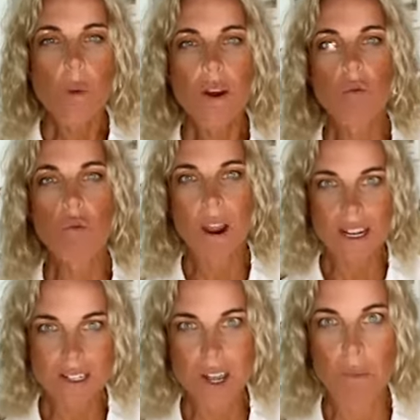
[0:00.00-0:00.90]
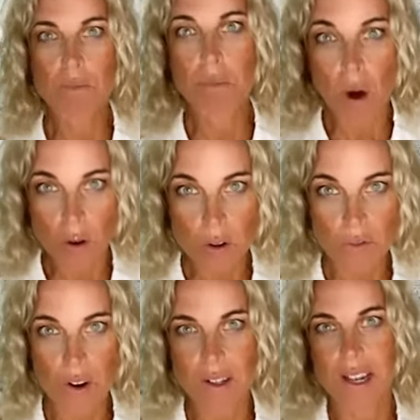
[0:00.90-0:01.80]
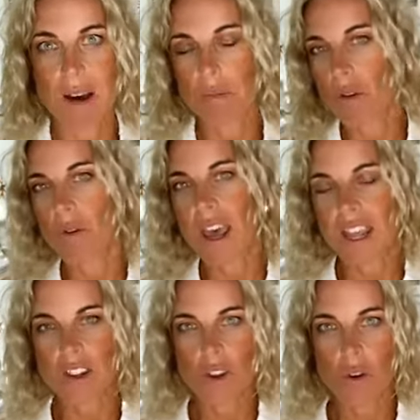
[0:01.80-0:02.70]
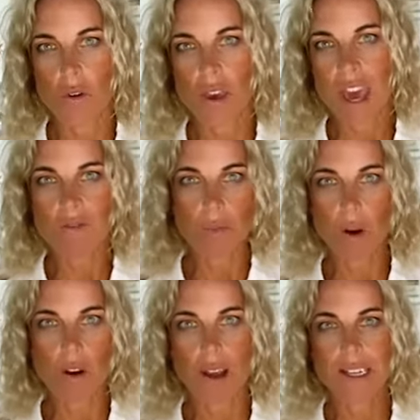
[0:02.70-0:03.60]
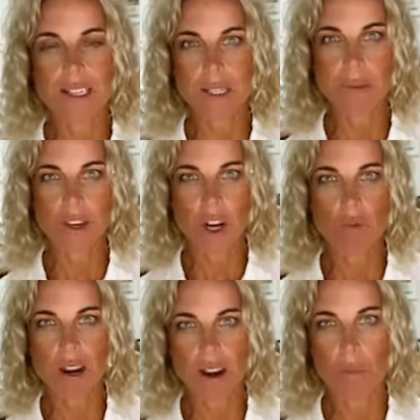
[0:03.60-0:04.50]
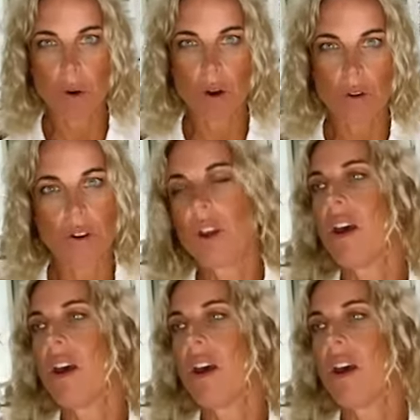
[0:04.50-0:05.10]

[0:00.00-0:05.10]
and rent a boat, for example, and you have your boat license, but you're going to rent a boat,